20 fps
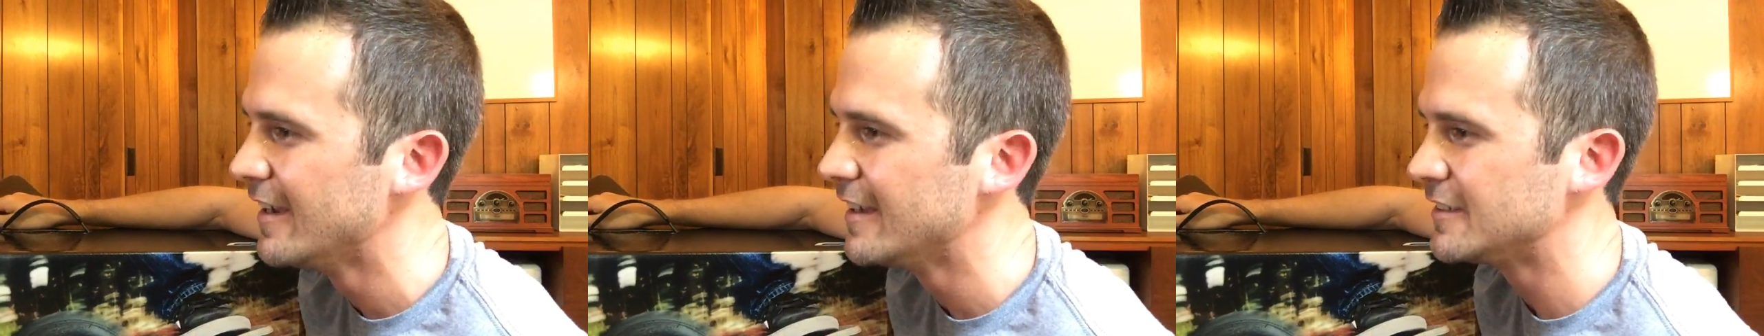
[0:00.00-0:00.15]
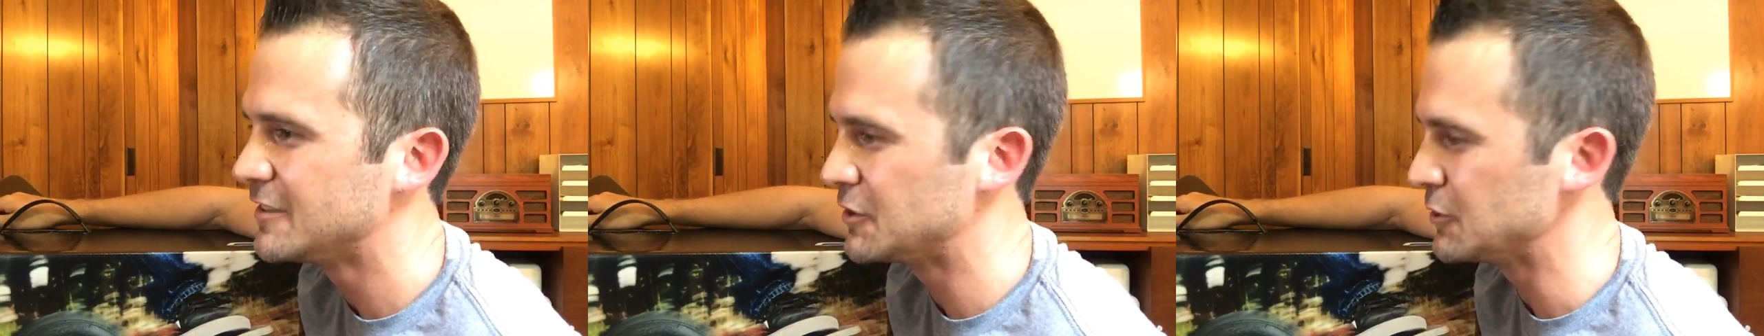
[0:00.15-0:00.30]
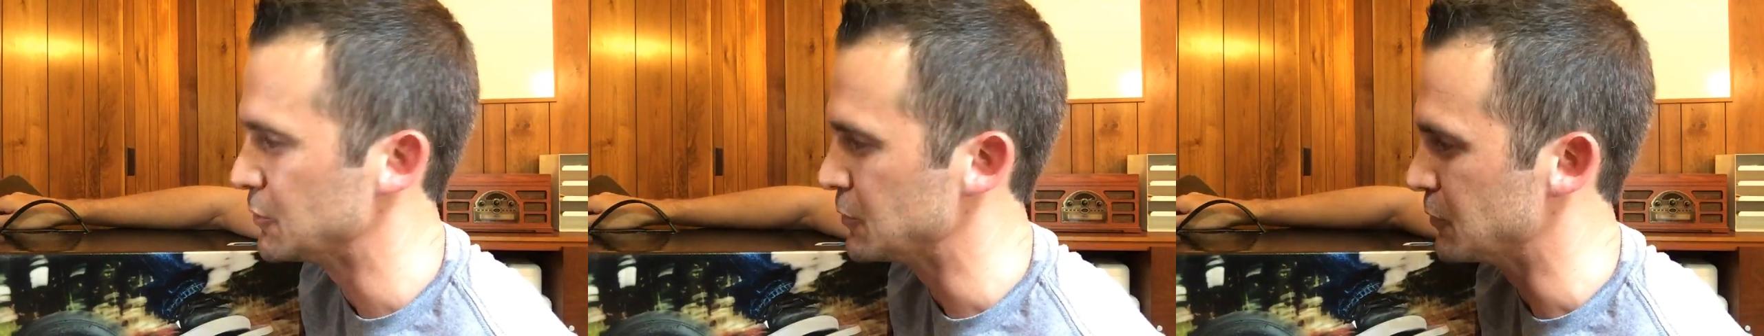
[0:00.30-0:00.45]

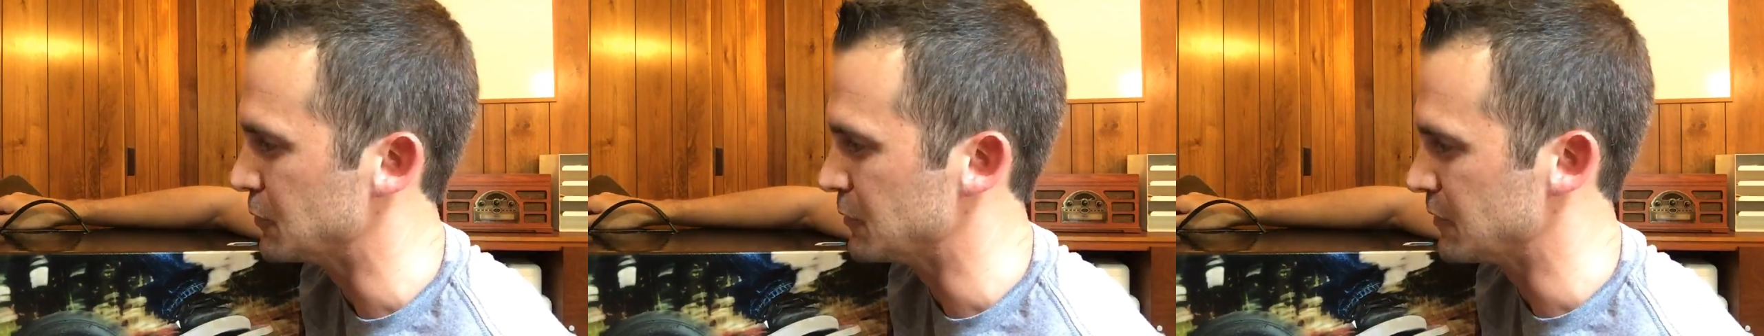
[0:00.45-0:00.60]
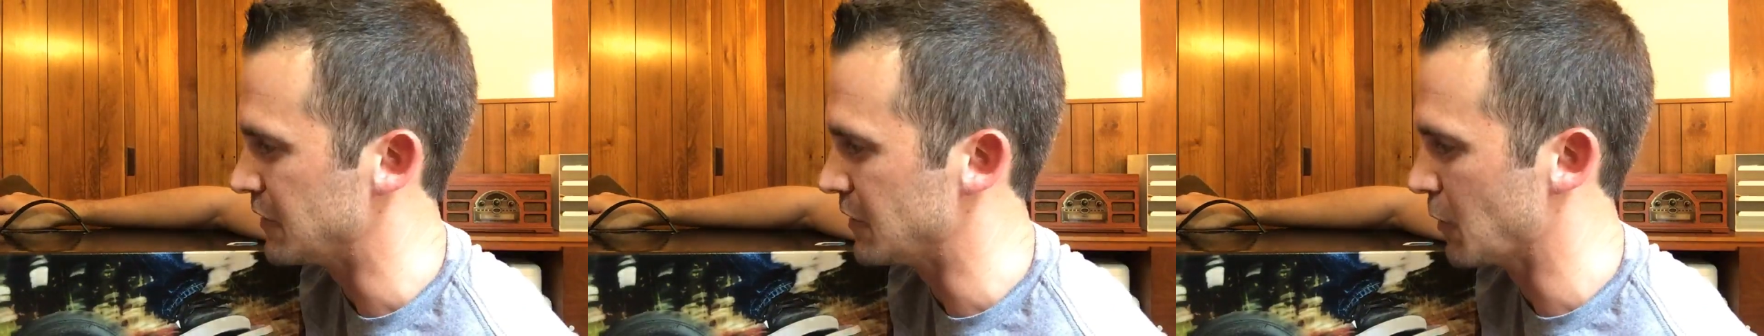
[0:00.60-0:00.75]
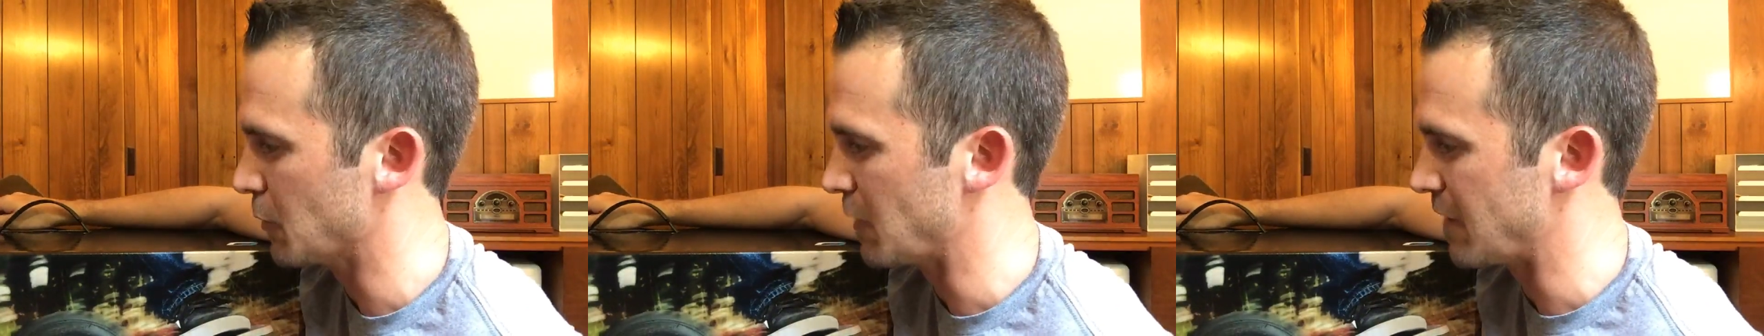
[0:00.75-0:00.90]
to,
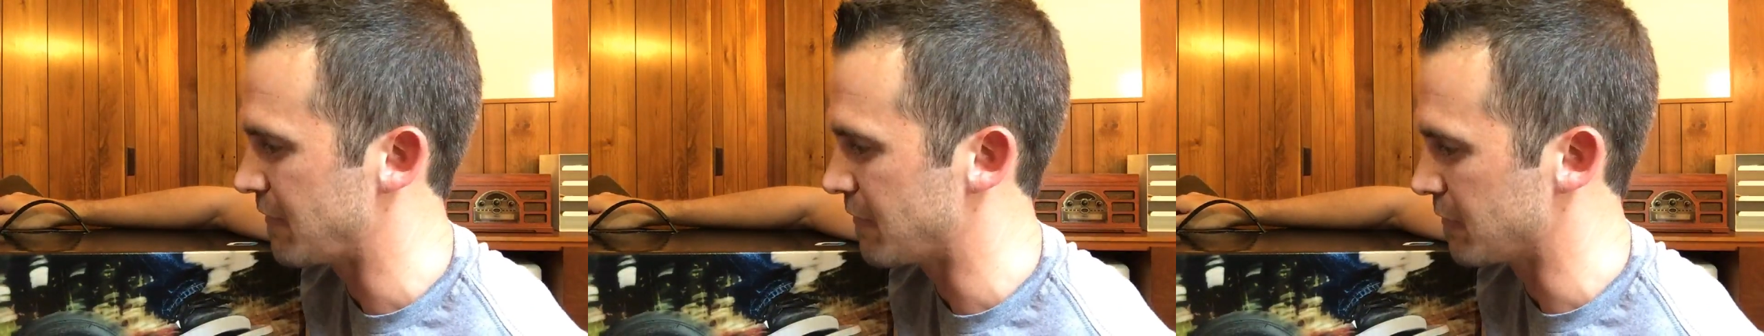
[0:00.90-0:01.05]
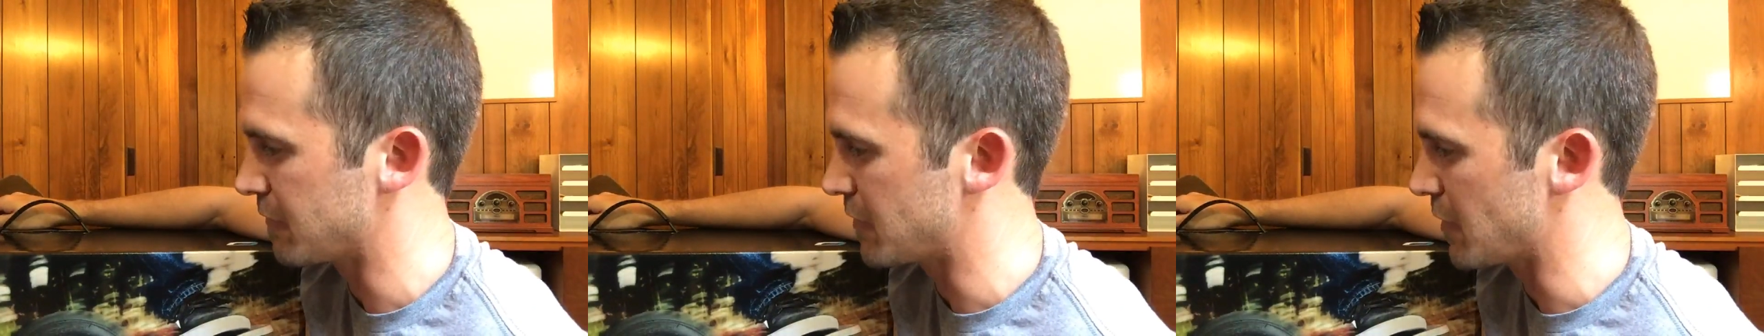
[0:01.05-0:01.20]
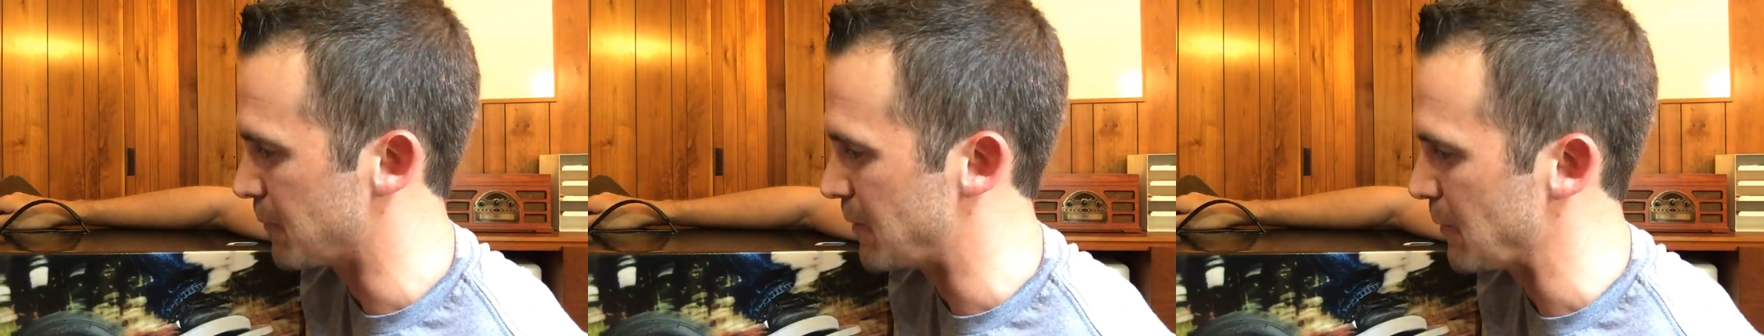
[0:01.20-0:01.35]
you know, even
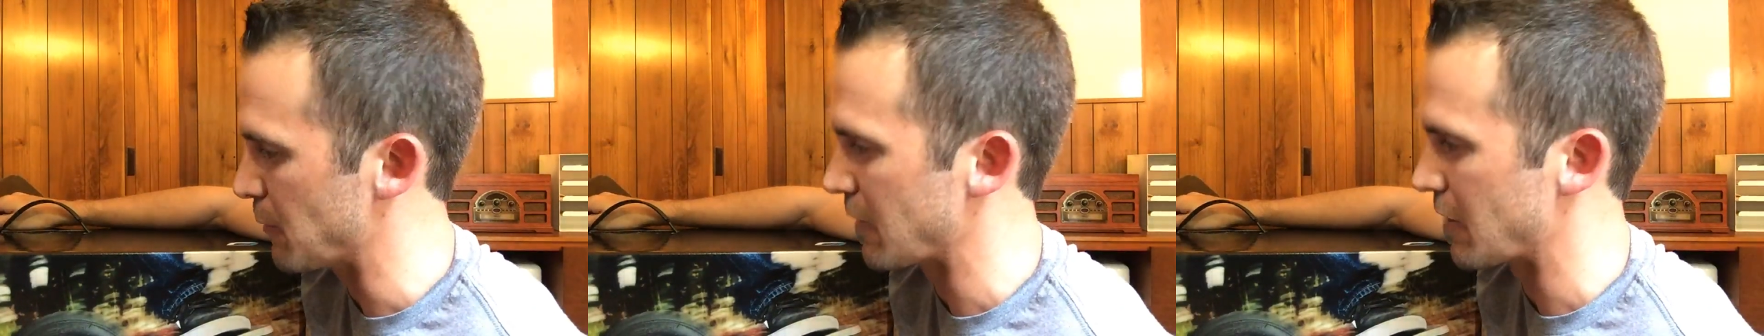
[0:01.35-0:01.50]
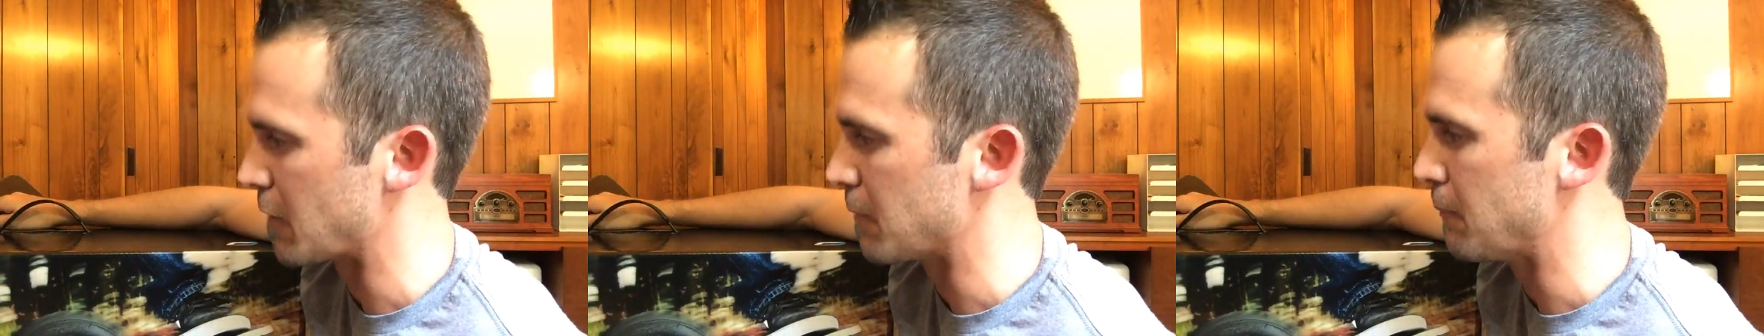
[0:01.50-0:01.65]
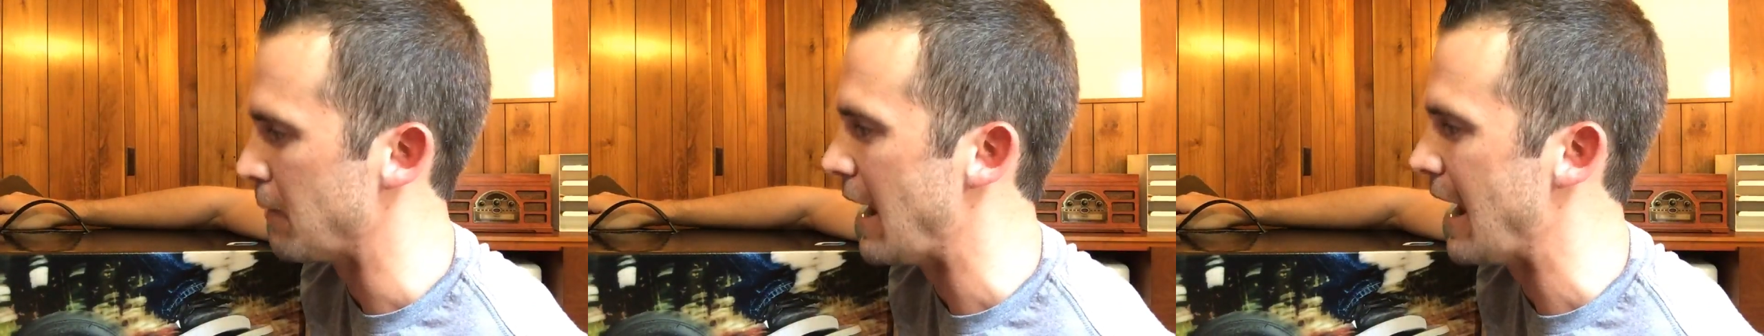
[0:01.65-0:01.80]
to the people that
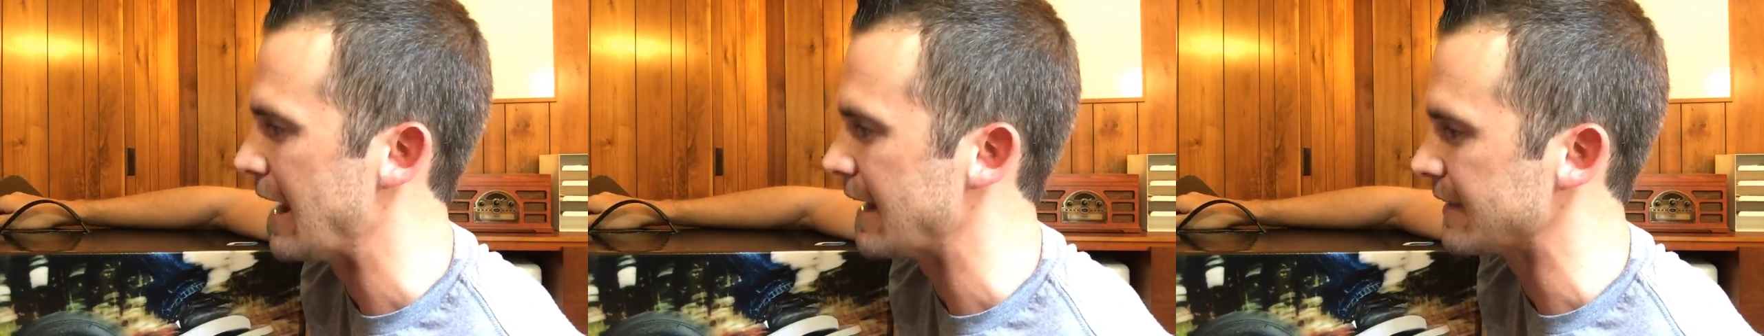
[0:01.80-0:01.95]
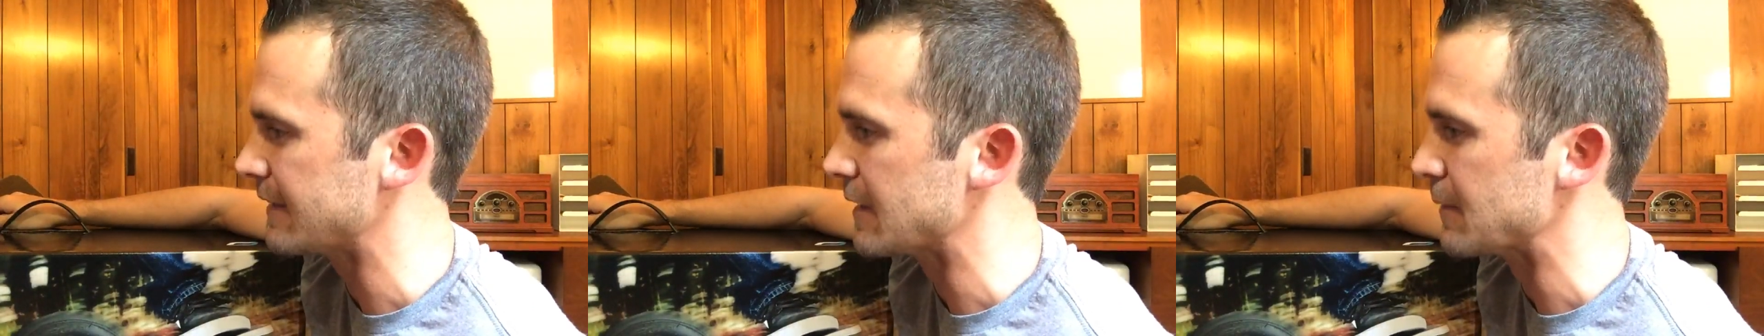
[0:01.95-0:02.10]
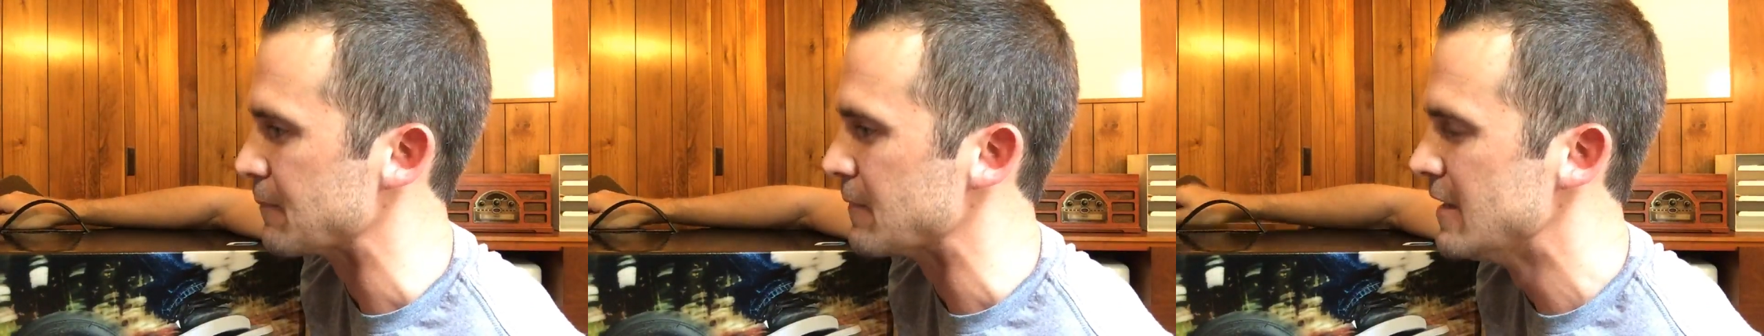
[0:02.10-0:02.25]
are buying
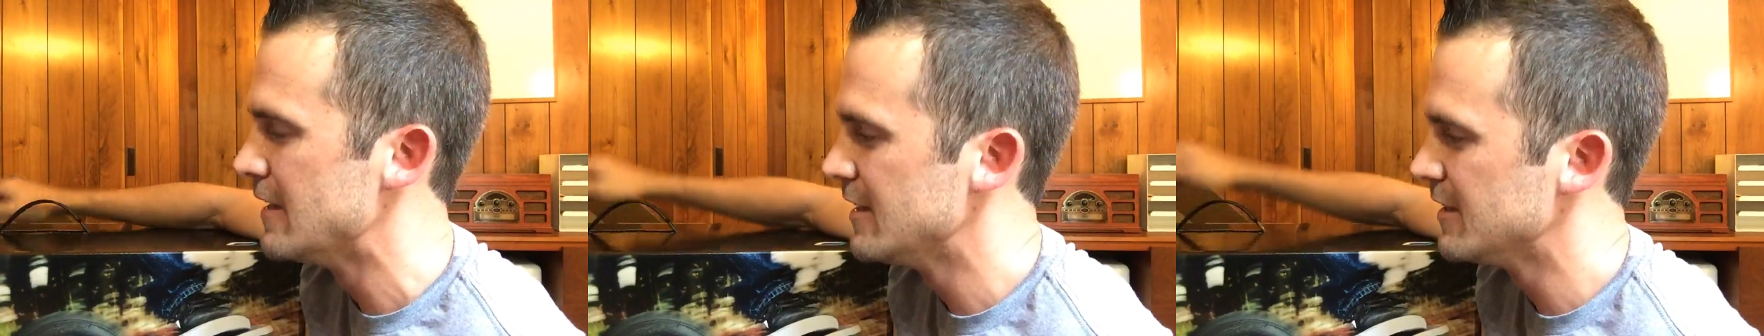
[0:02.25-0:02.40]
them.